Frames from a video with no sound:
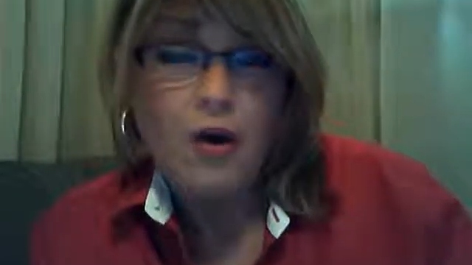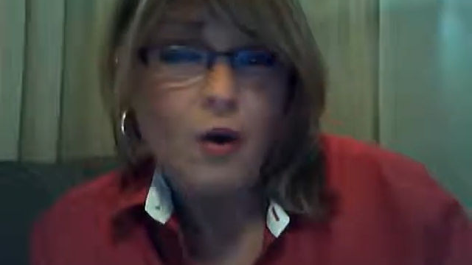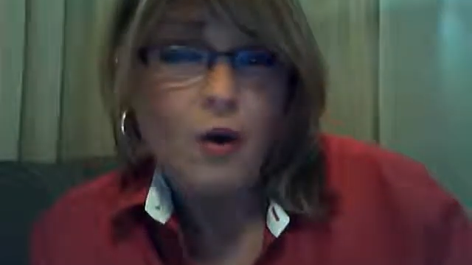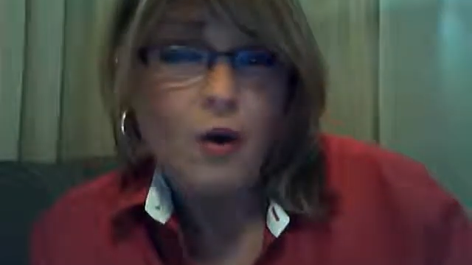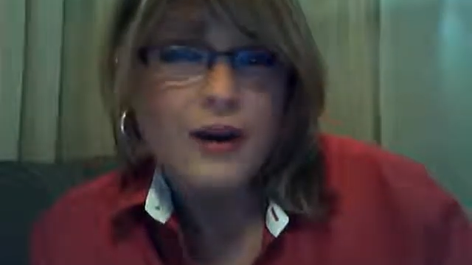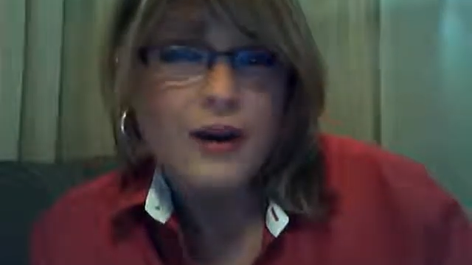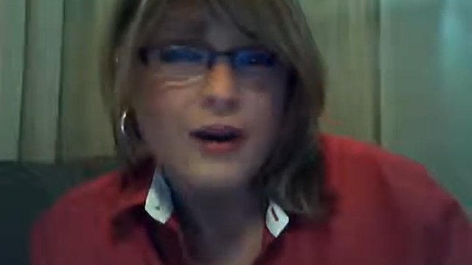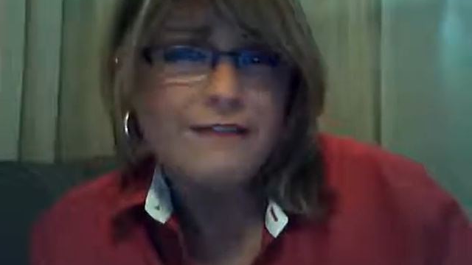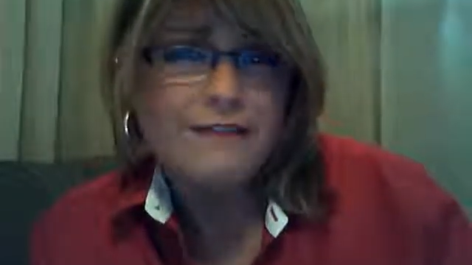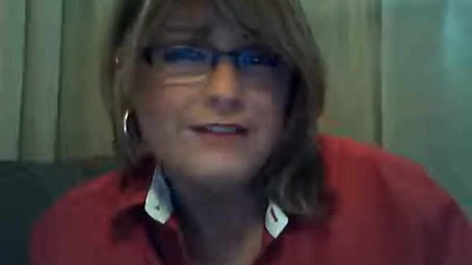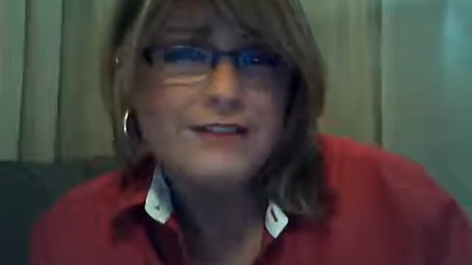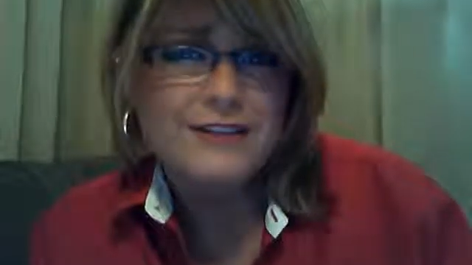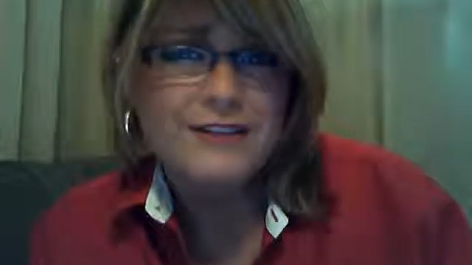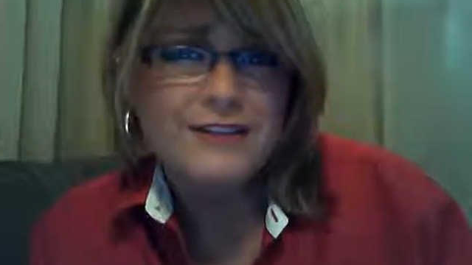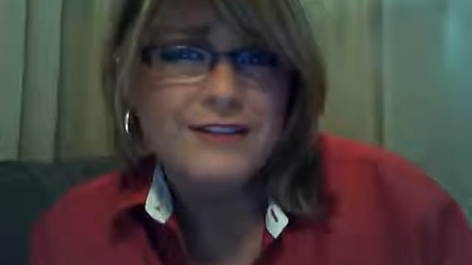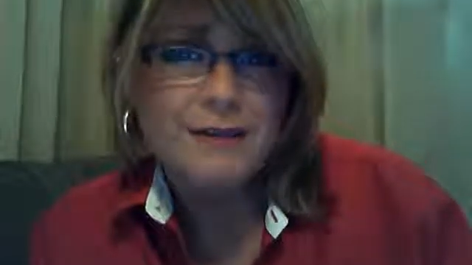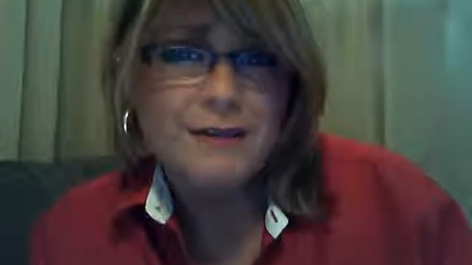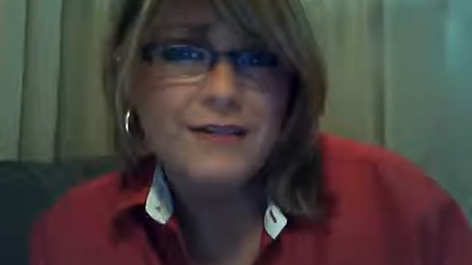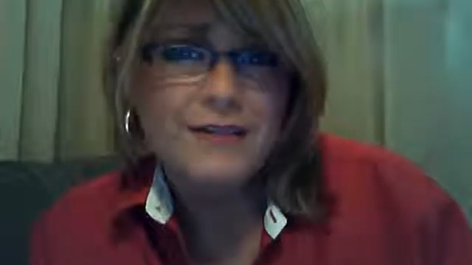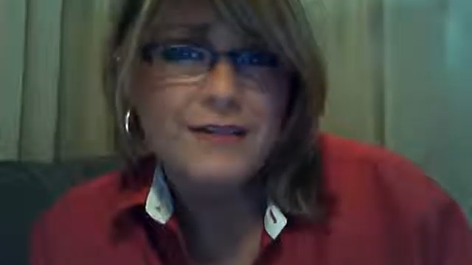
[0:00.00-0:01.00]
or even
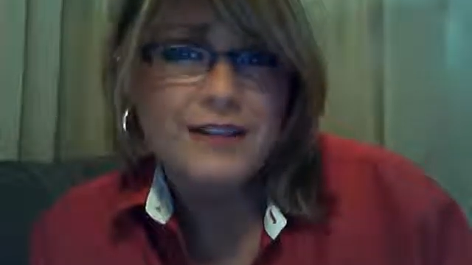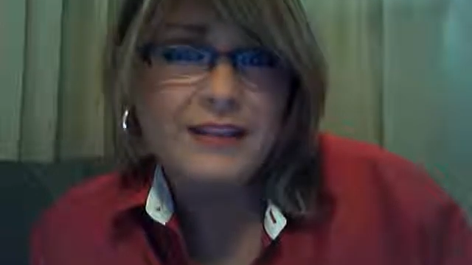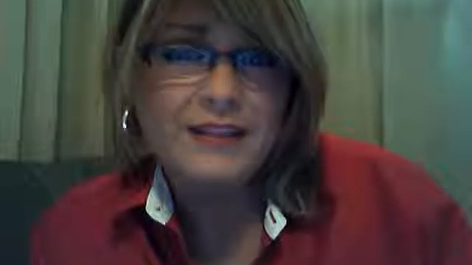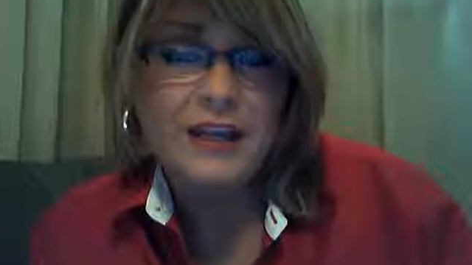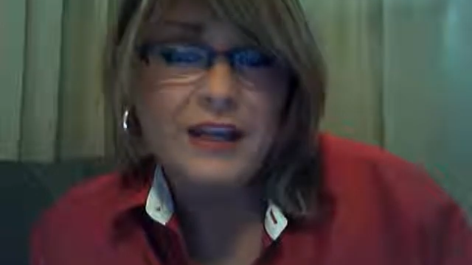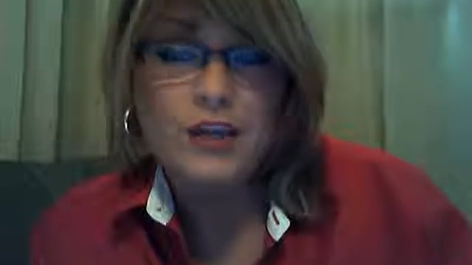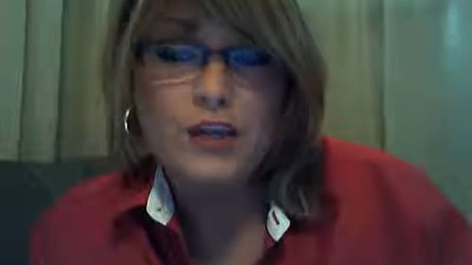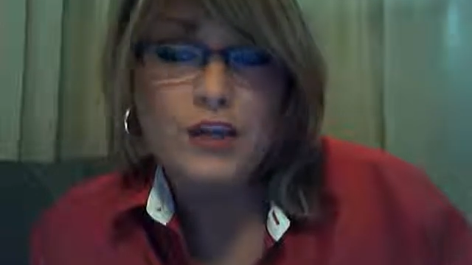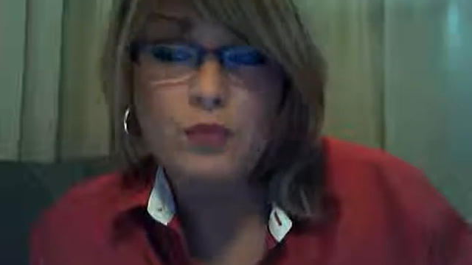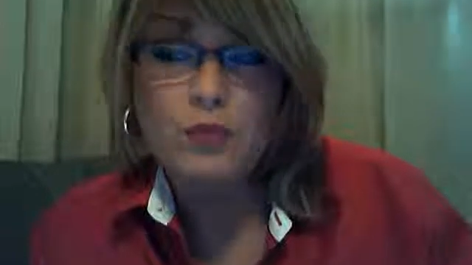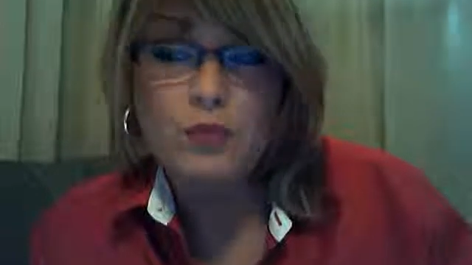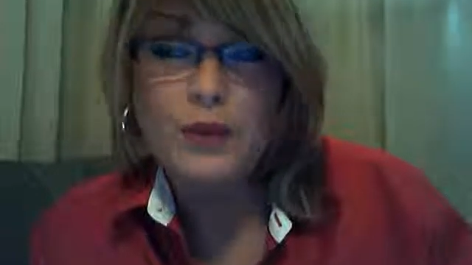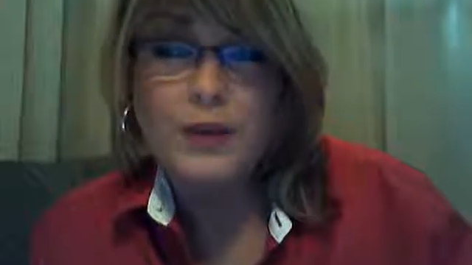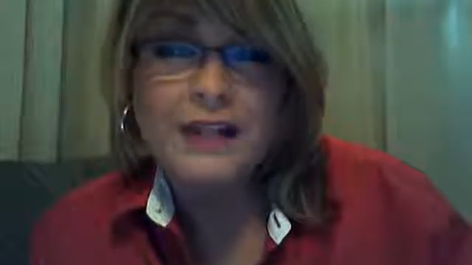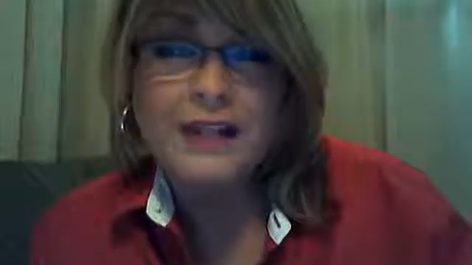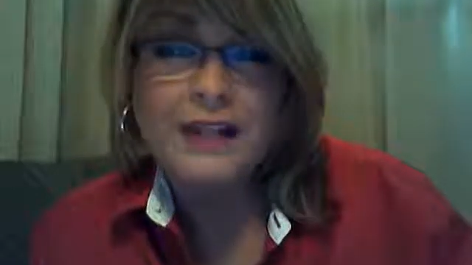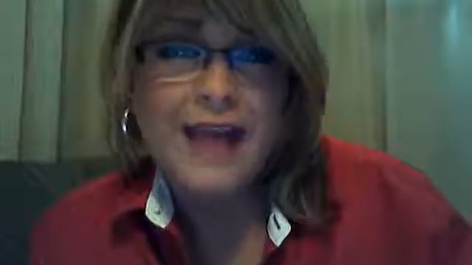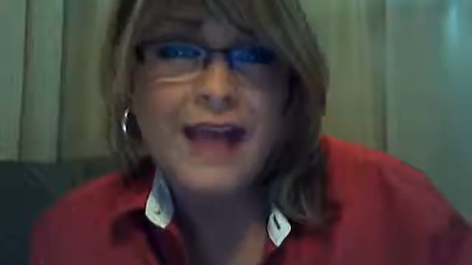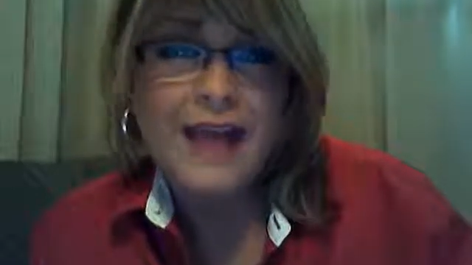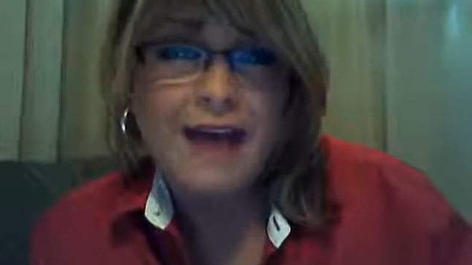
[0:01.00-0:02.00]
something that you
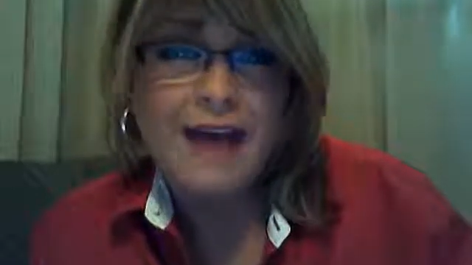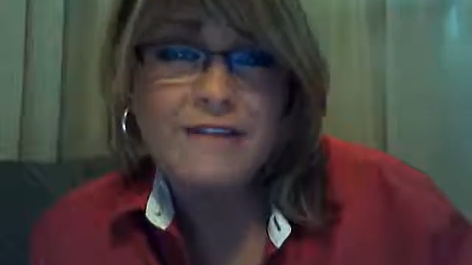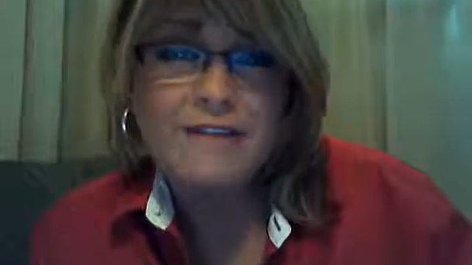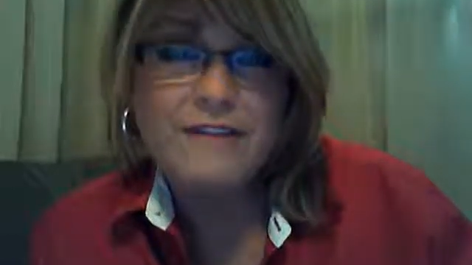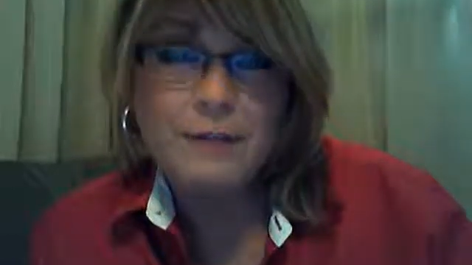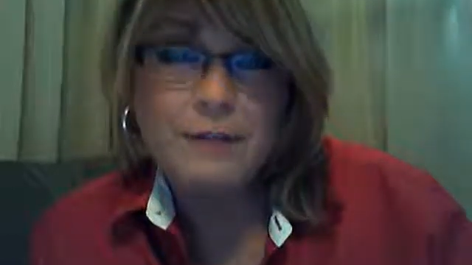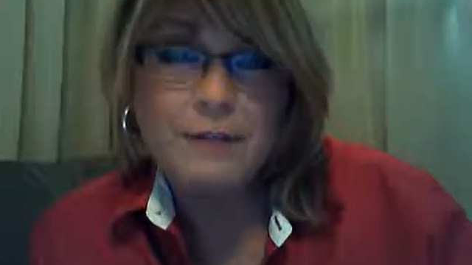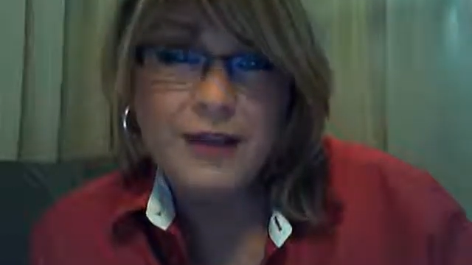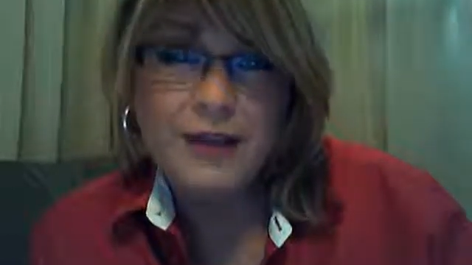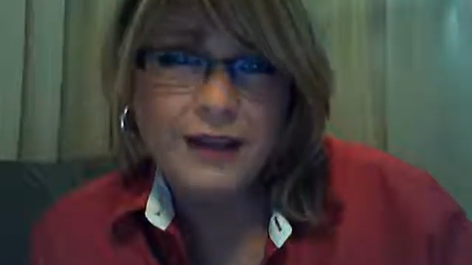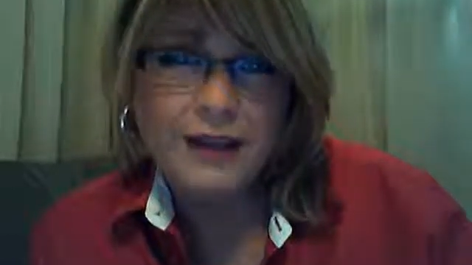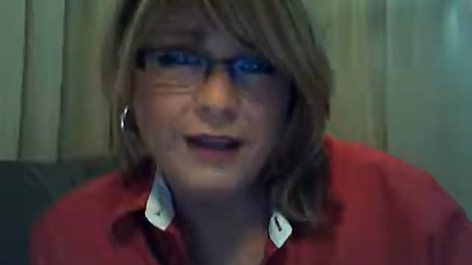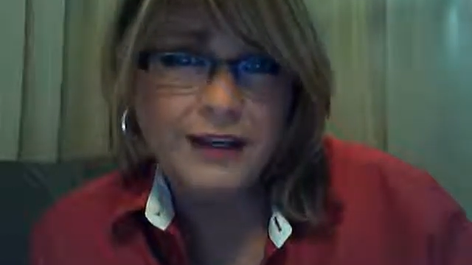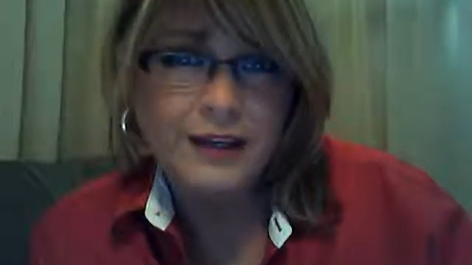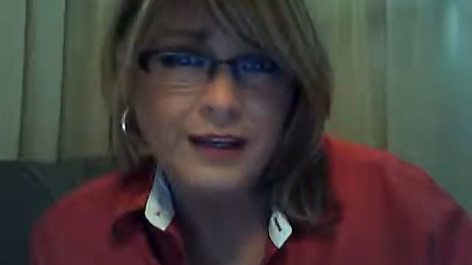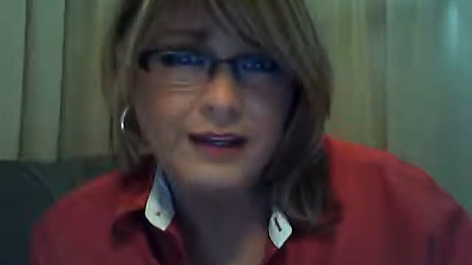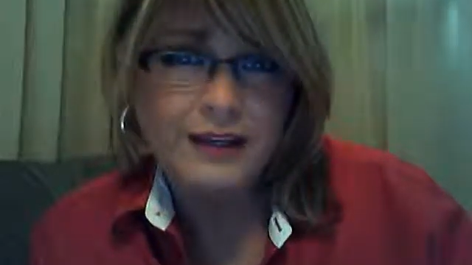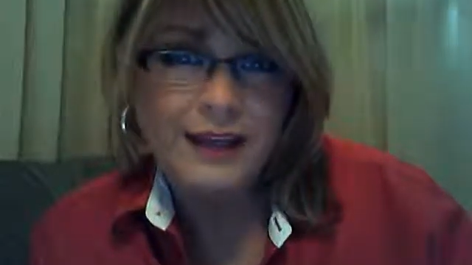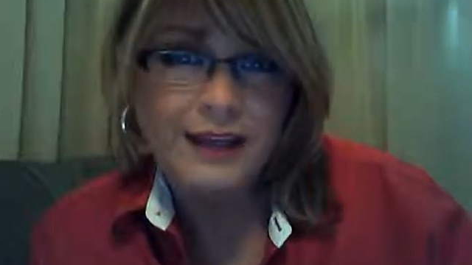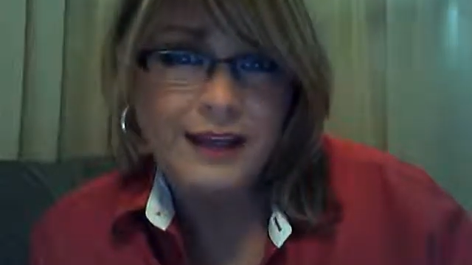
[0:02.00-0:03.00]
really have an
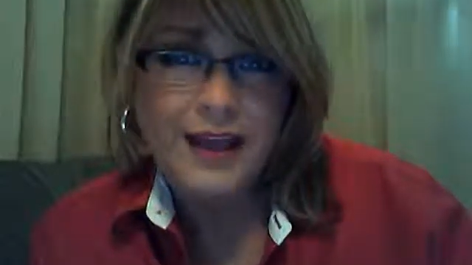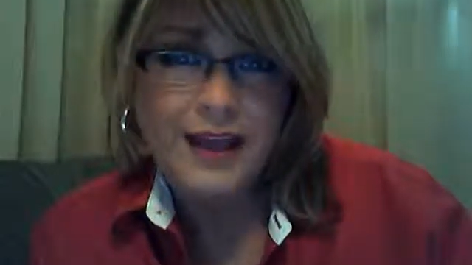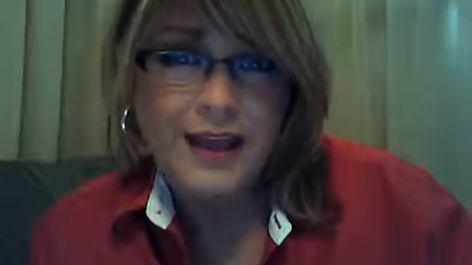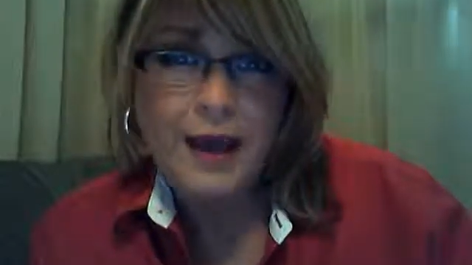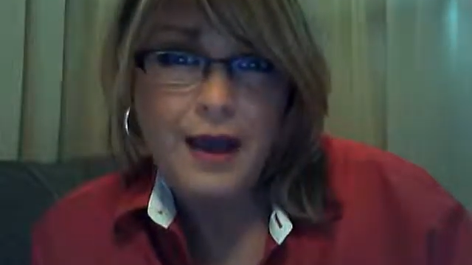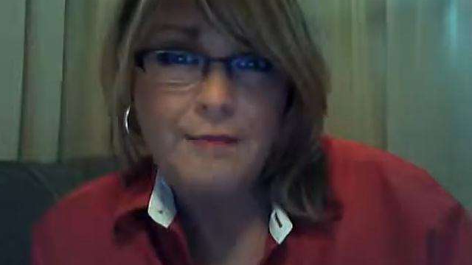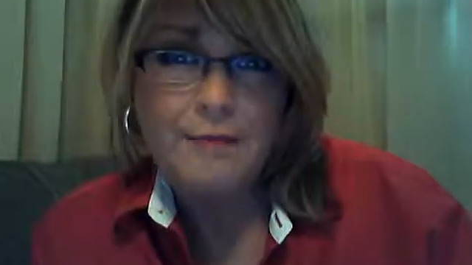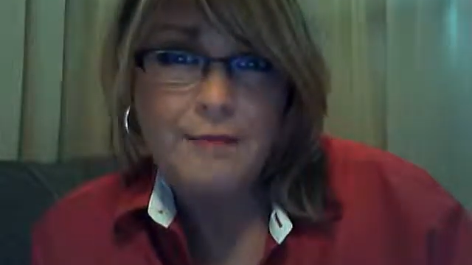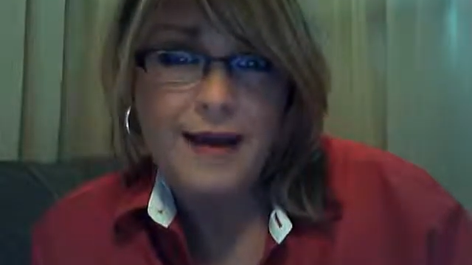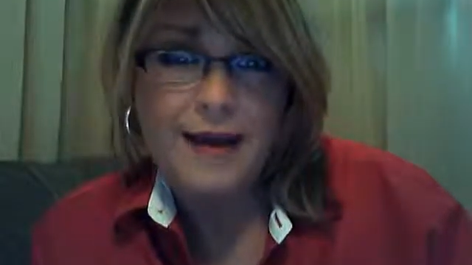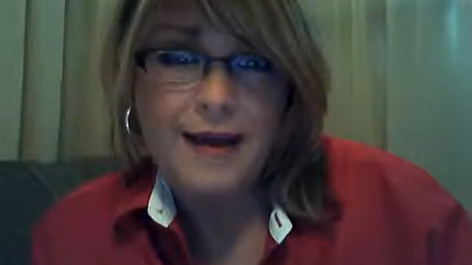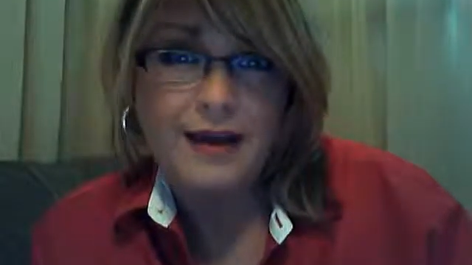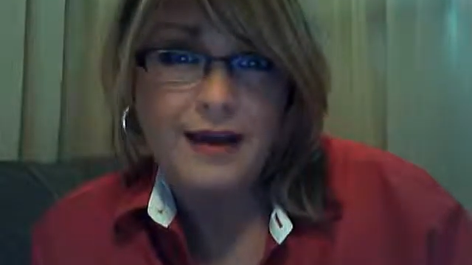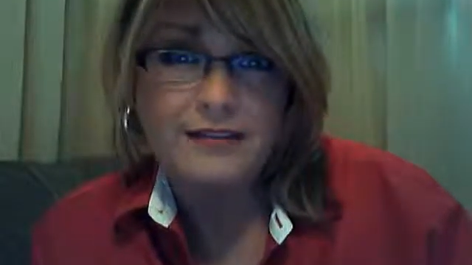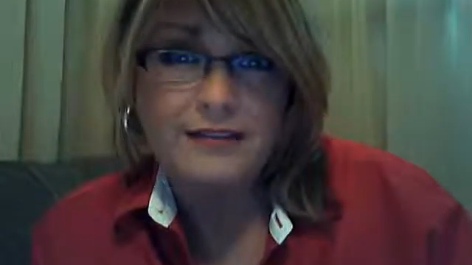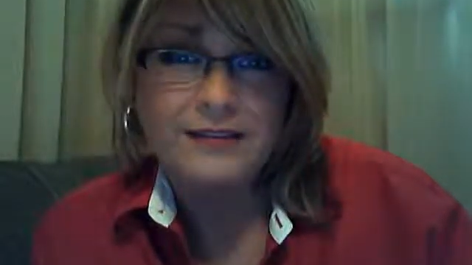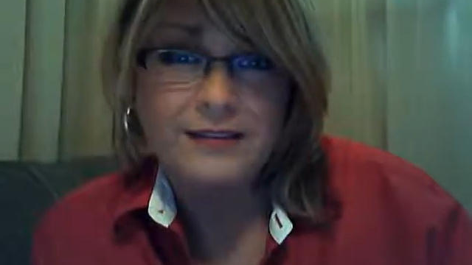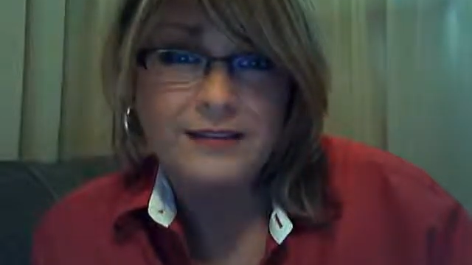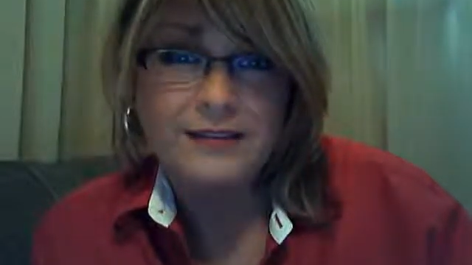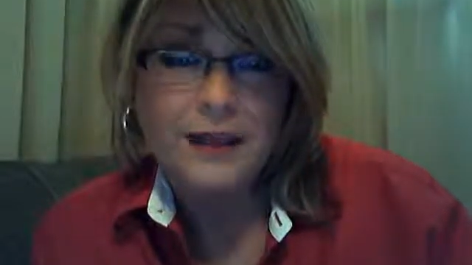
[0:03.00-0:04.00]
opinion
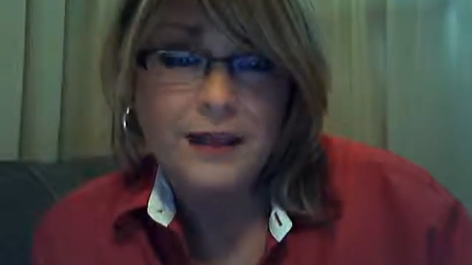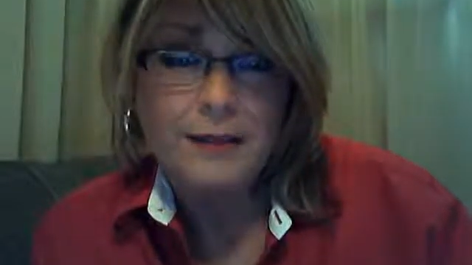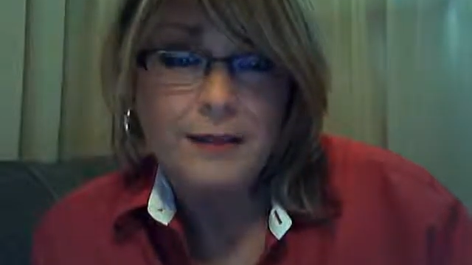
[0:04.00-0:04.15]
about,